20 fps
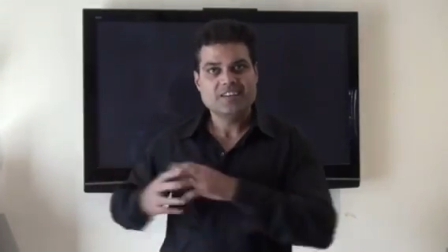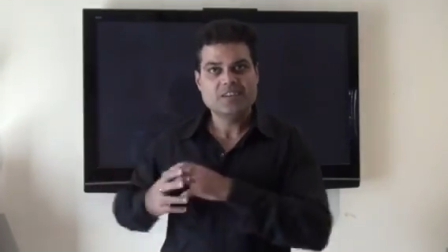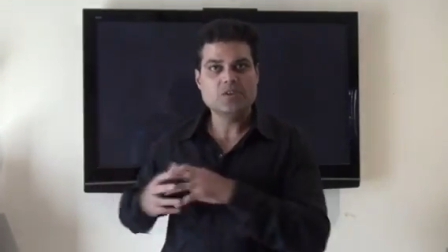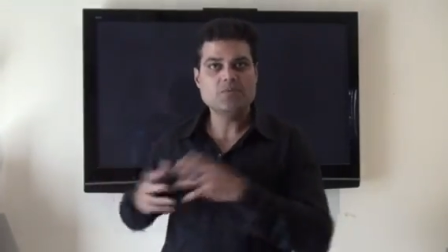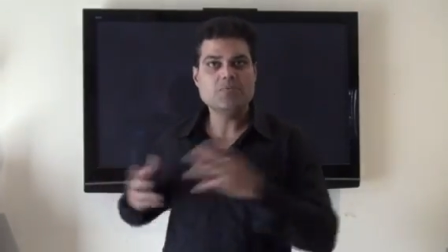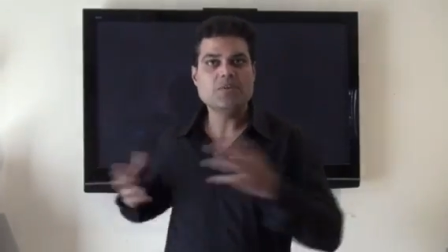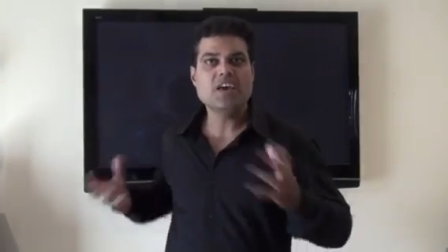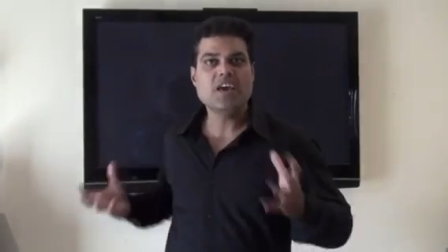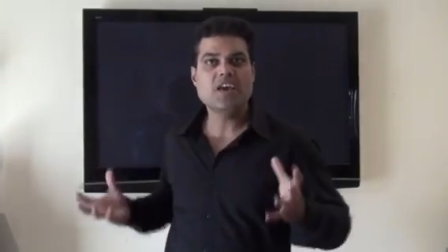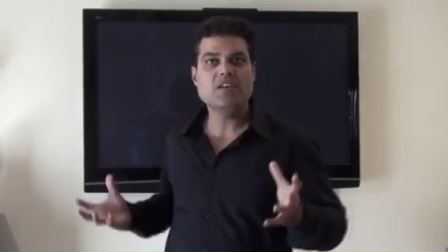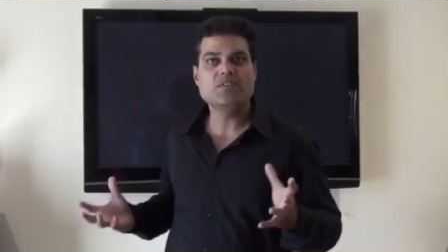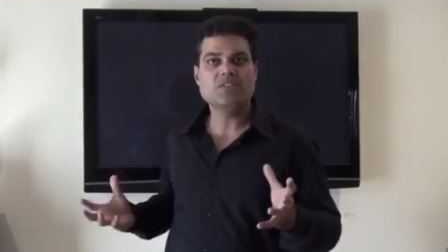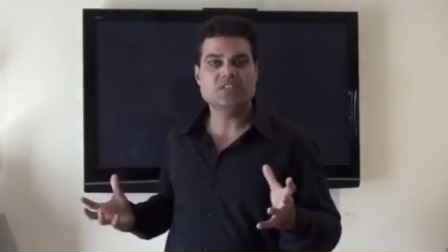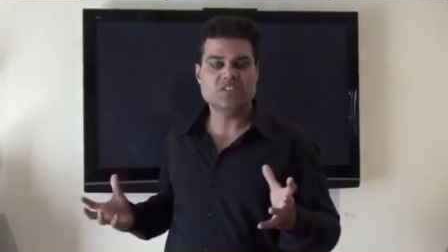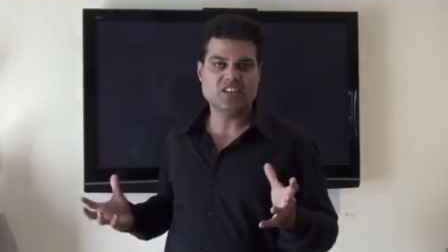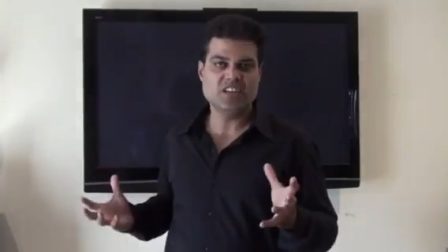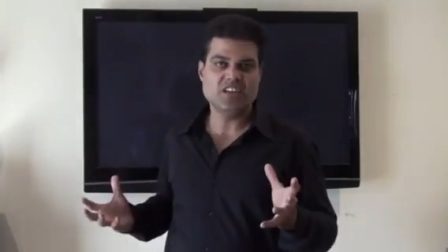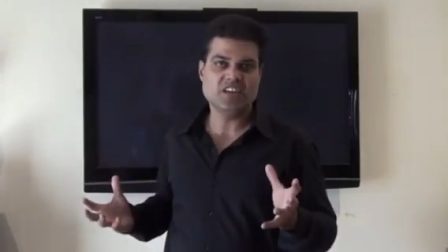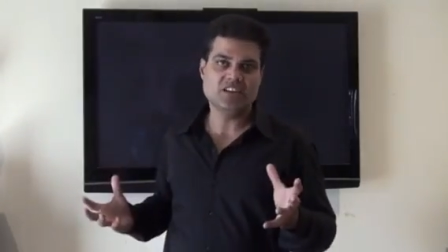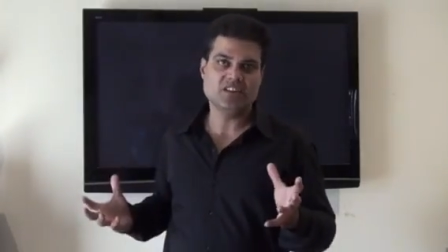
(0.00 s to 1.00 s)
your
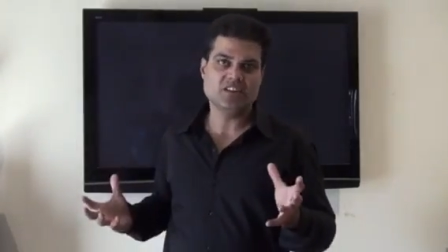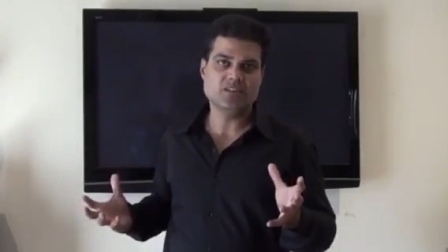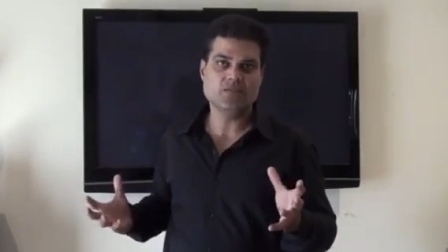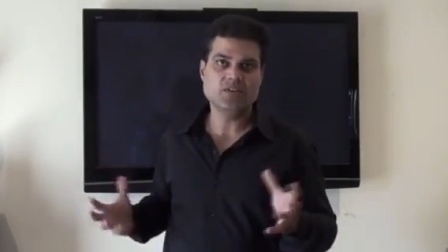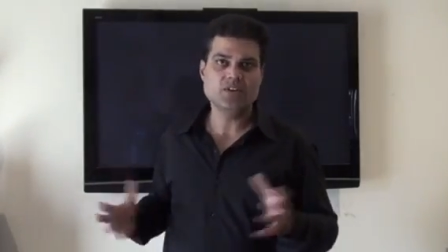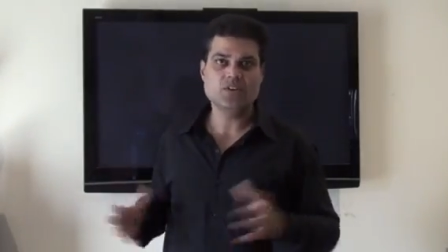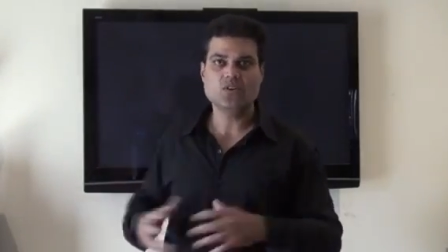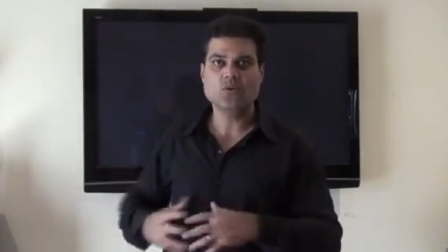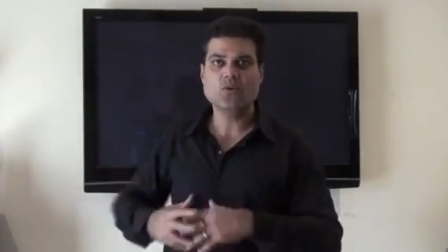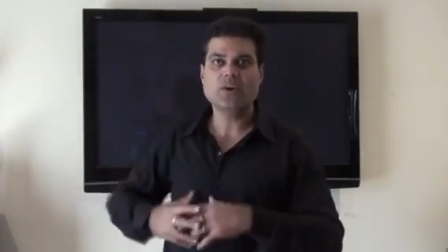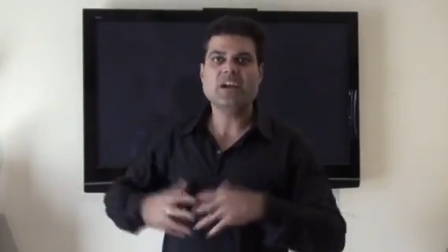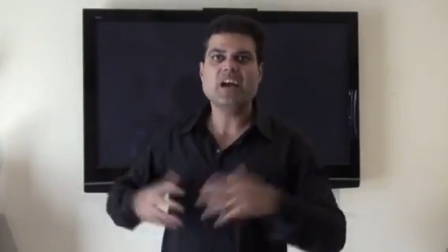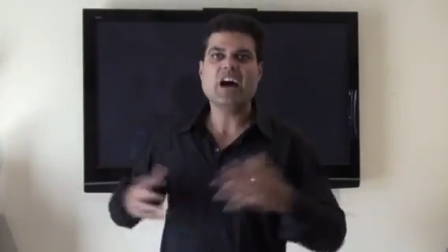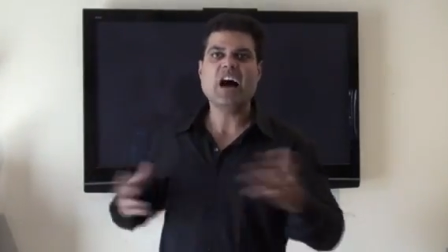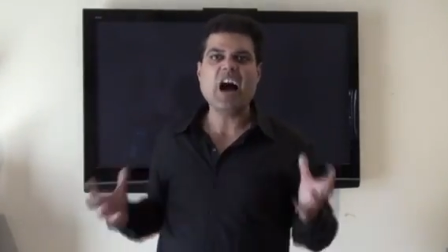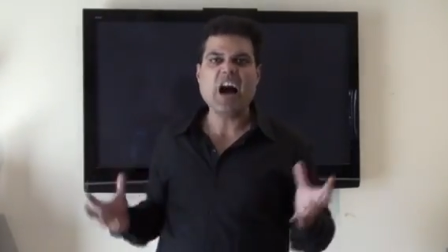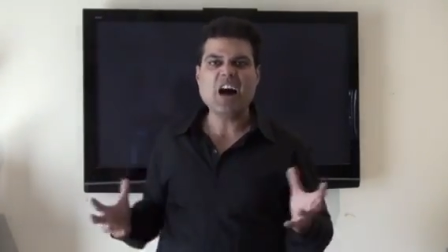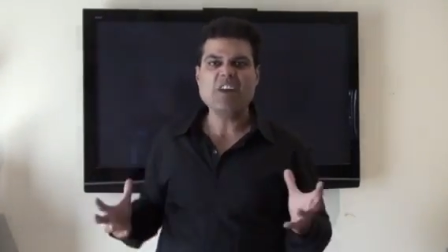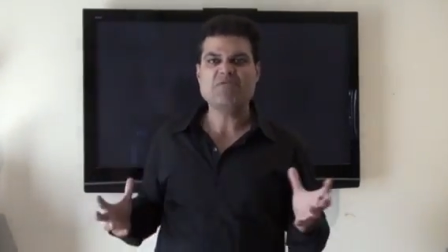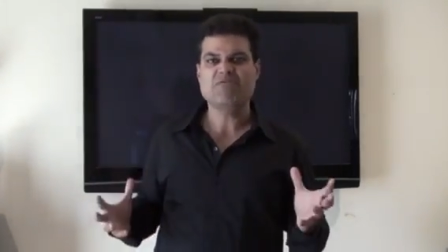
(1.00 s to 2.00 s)
behaviors are negative. When you're going
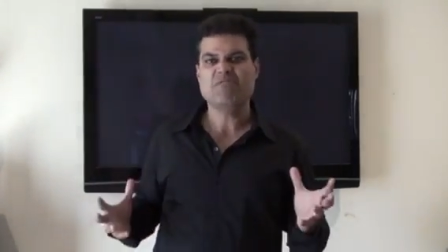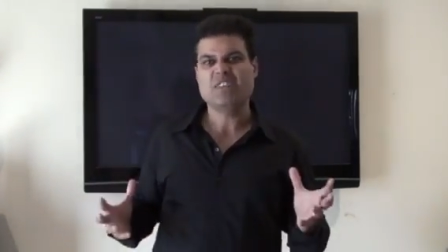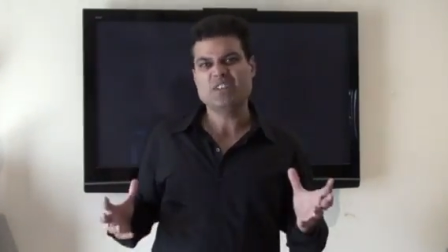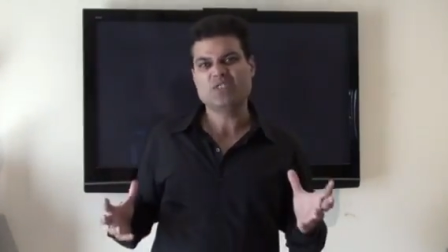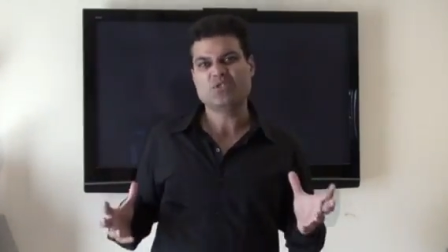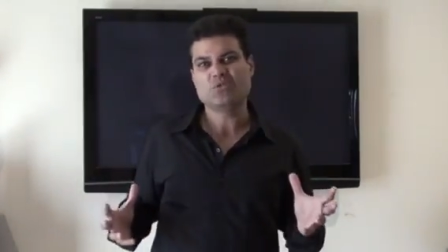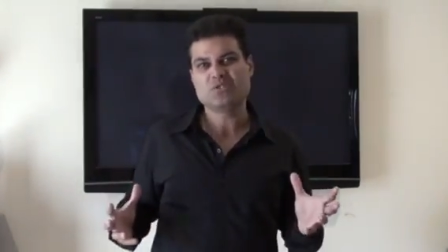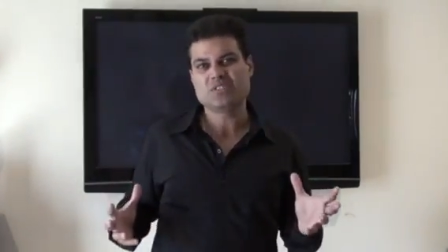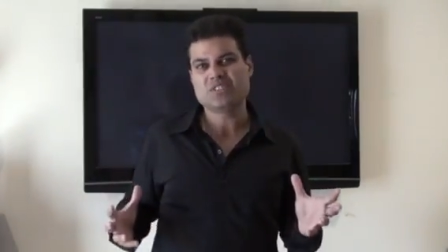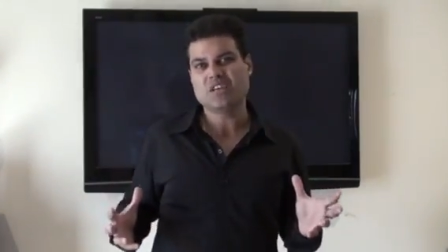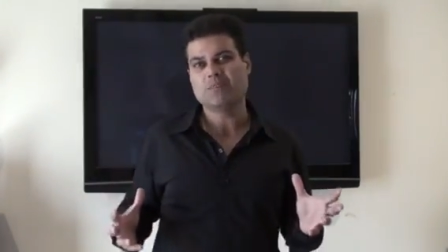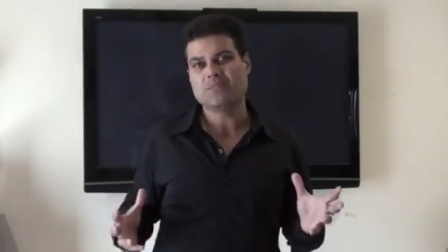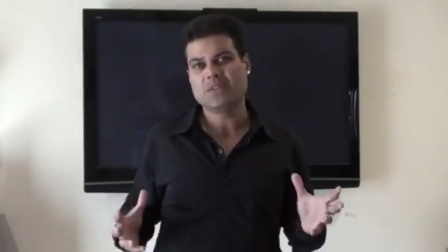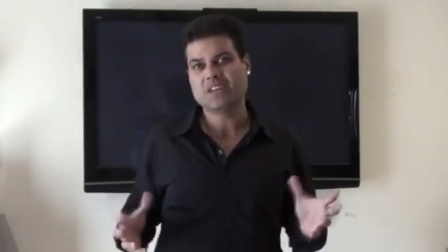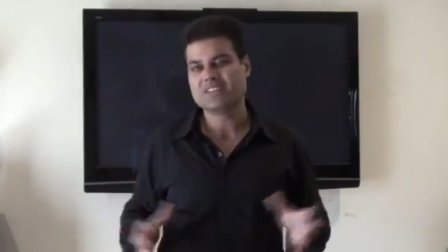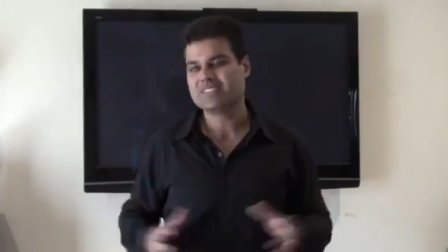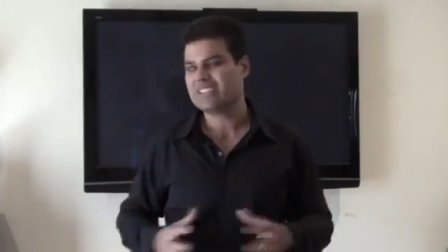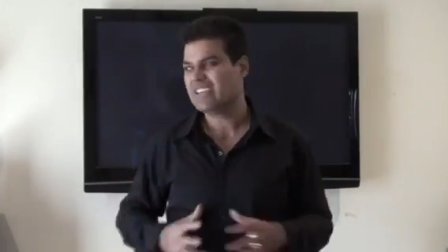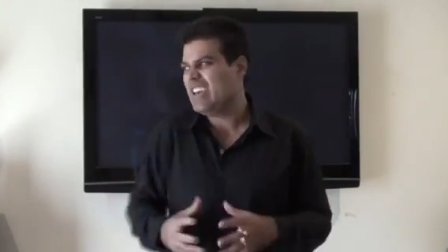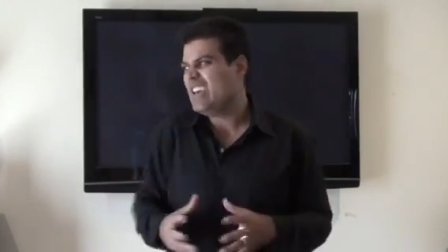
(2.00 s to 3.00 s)
halfway through
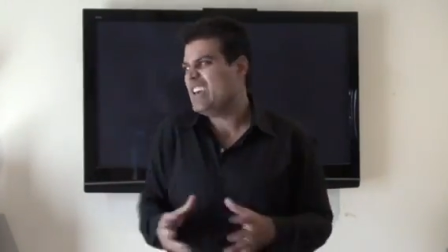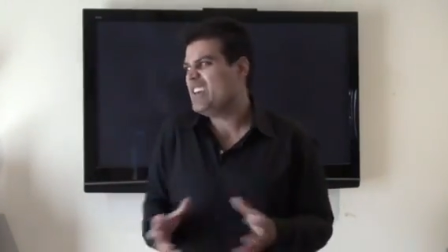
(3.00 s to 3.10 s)
something and say,